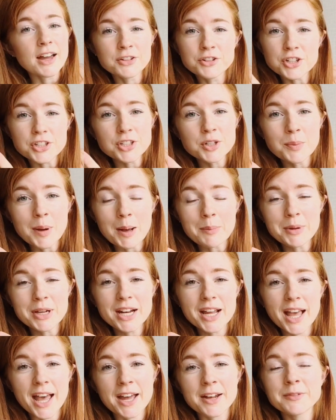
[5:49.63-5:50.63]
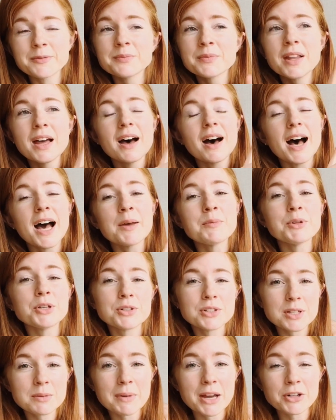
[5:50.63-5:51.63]
And just to pop in again, I'm
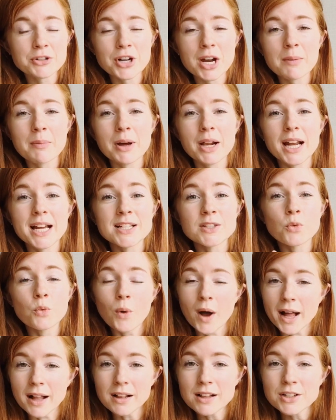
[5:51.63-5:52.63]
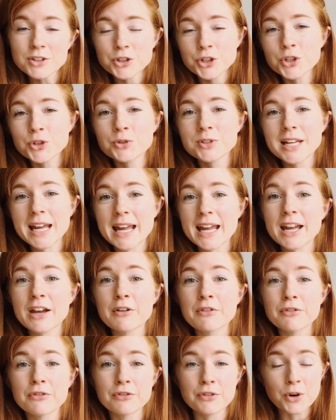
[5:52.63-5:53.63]
using my tripod as well to take
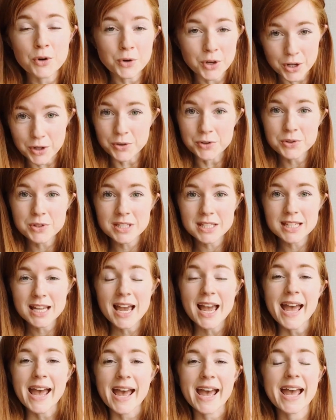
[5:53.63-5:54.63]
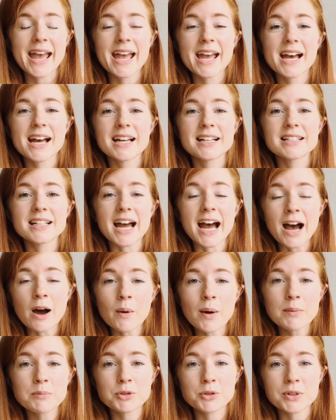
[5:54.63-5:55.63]
photos. And how
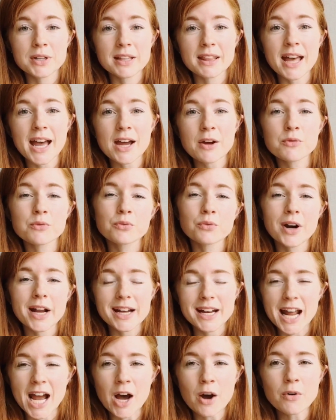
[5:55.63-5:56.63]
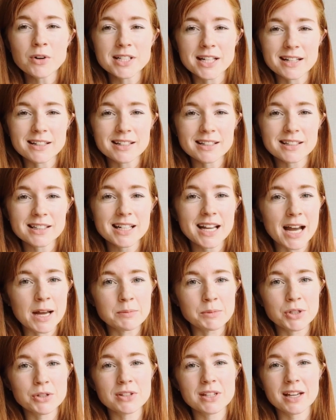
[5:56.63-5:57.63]
I'm doing that, right now, technically
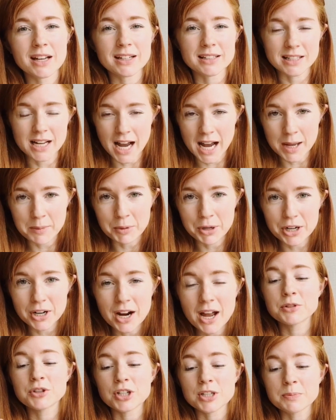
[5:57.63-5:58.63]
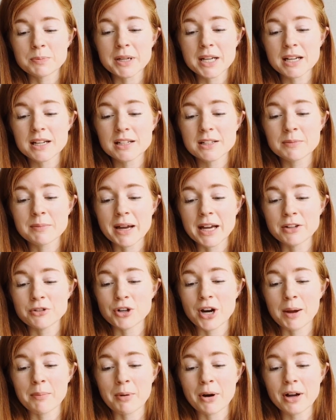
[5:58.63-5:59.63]
I'm using a timer just because my
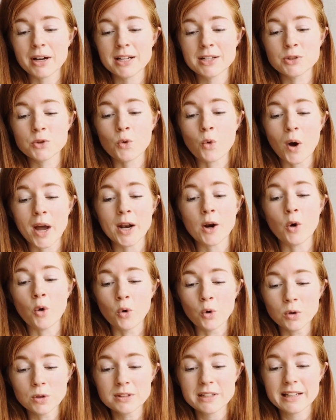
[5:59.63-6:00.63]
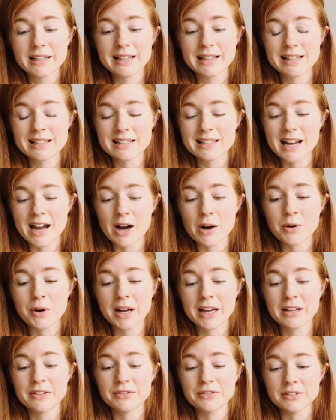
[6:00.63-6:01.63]
tripod is quite old and it has now
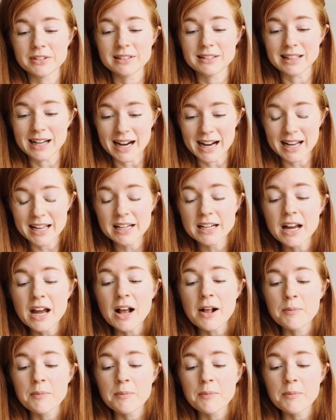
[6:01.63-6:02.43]
kind of died.